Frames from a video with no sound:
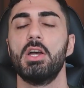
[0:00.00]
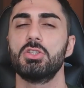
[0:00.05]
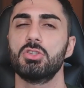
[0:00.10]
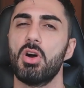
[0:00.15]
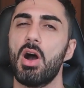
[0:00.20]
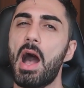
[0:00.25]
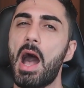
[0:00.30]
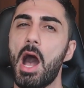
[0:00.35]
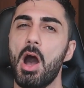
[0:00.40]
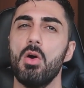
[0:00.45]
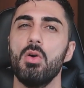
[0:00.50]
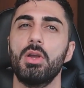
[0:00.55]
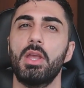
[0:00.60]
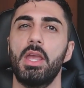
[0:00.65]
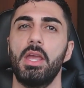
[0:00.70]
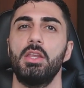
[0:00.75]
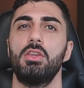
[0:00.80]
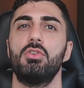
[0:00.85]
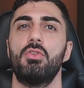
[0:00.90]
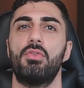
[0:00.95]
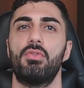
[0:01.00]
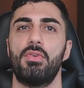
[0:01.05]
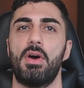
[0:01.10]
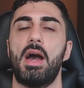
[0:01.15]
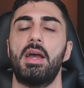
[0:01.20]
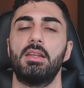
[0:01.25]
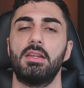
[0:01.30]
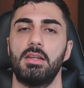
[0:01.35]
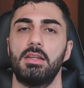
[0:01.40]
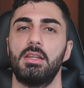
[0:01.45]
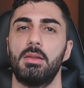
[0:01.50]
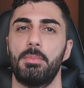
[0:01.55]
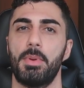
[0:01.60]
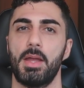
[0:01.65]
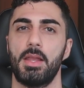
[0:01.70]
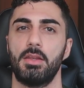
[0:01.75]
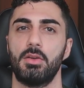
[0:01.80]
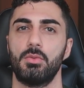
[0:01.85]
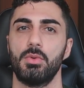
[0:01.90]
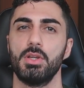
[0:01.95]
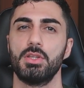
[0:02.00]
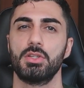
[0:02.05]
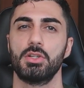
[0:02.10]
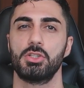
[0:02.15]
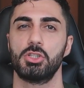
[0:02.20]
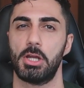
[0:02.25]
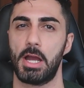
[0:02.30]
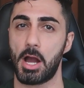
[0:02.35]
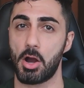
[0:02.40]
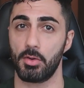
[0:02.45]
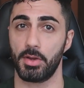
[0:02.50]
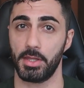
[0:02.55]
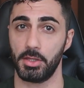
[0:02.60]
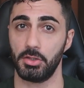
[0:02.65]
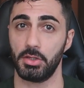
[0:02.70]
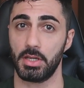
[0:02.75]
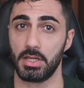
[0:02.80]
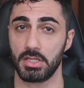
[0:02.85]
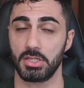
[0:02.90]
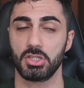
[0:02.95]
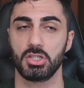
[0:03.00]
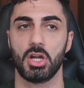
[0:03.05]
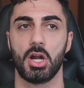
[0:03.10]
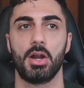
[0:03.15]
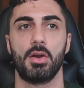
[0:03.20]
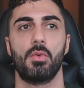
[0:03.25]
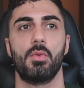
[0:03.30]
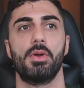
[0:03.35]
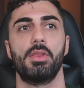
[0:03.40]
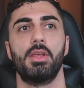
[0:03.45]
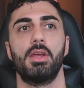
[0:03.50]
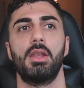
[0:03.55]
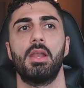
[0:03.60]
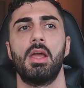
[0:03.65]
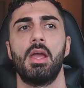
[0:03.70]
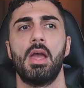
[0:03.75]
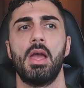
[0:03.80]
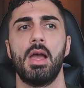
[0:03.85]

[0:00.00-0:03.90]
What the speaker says: So how can you find an independent research and how can you get started with it?